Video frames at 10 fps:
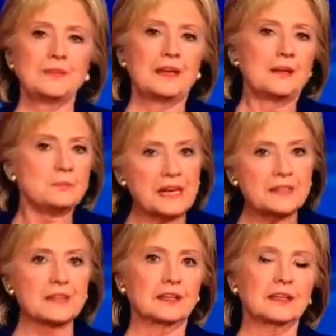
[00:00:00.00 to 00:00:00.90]
And it
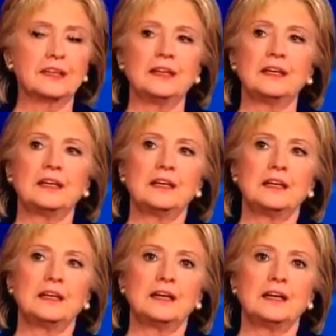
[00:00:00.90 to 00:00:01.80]
basically
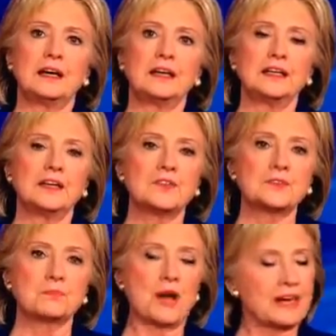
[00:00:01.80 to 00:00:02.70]
uh,
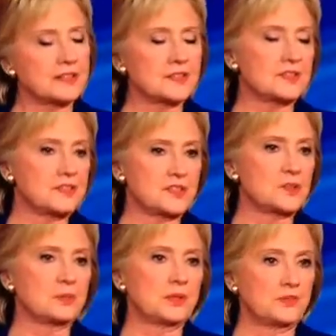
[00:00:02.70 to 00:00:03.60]
is practice the
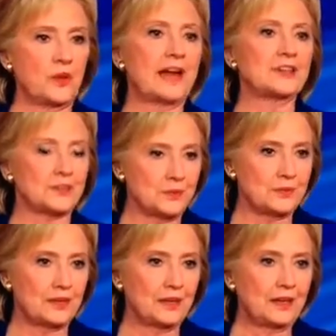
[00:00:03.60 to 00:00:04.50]
discipline of
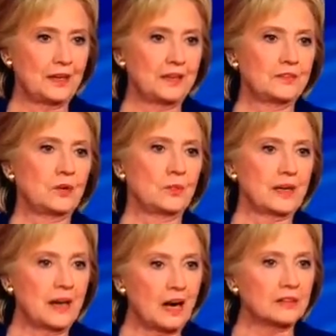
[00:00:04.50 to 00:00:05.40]
gratitude. So,
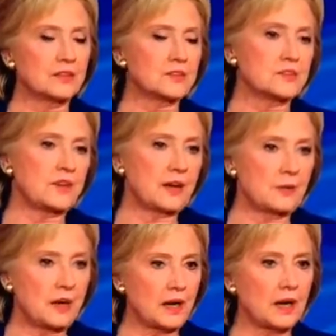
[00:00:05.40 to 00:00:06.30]
regardless of how
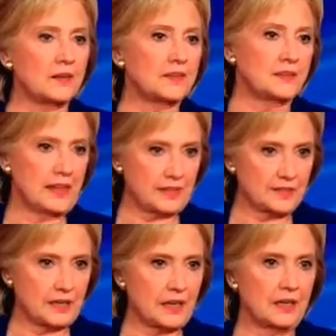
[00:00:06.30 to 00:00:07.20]
hard the
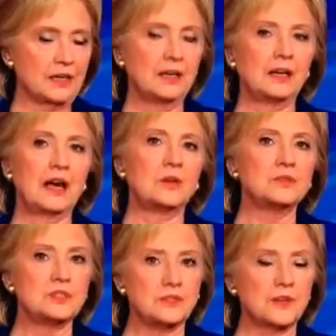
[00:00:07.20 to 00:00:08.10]
days are, how
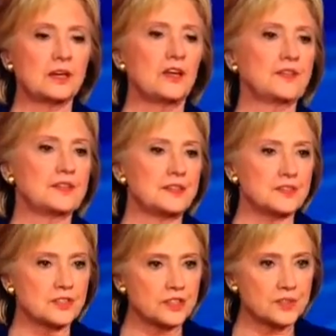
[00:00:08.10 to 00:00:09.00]
difficult the
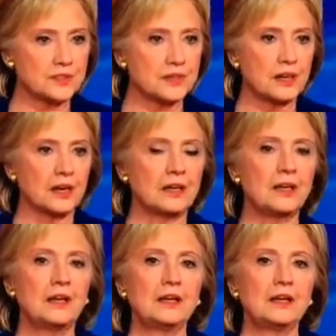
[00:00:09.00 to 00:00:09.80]
decisions are,